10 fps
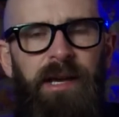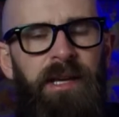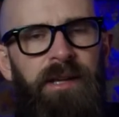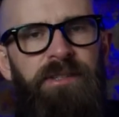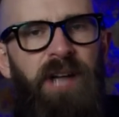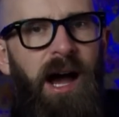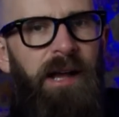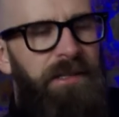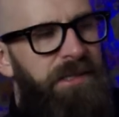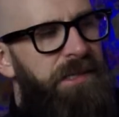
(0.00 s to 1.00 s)
a
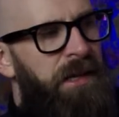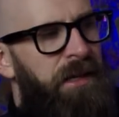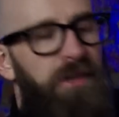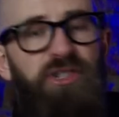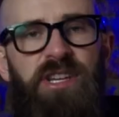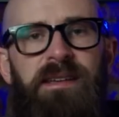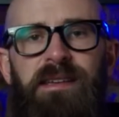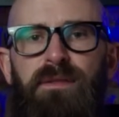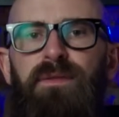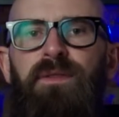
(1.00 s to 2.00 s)
child's
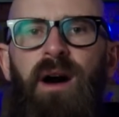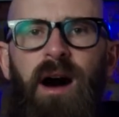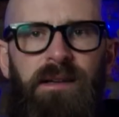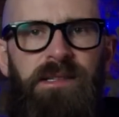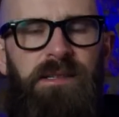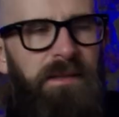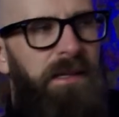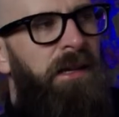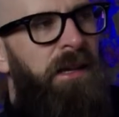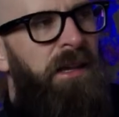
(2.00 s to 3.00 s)
cheeky fart to the